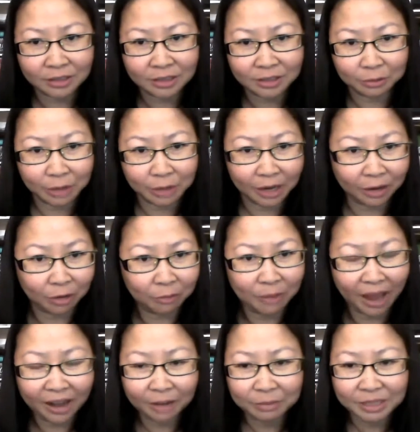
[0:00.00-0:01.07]
So we had to go
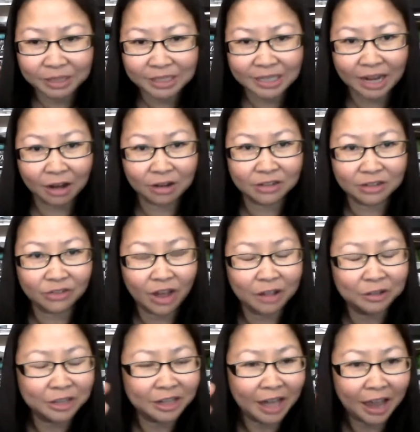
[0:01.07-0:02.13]
back up the stairs, follow
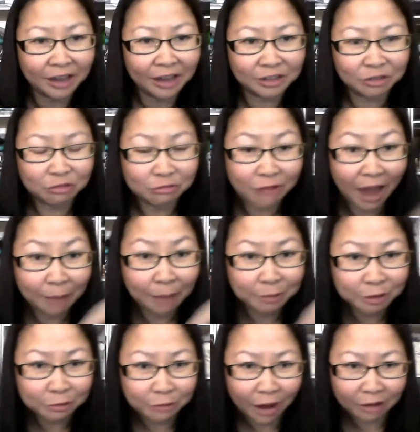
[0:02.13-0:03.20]
the line, wrapped
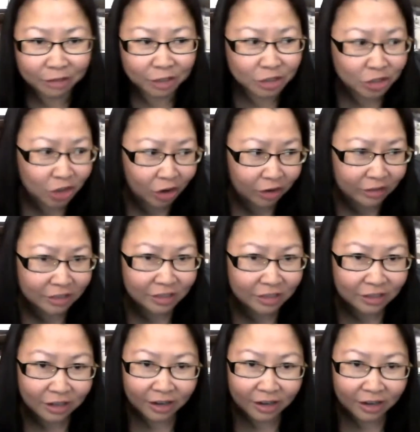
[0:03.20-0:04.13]
around the church.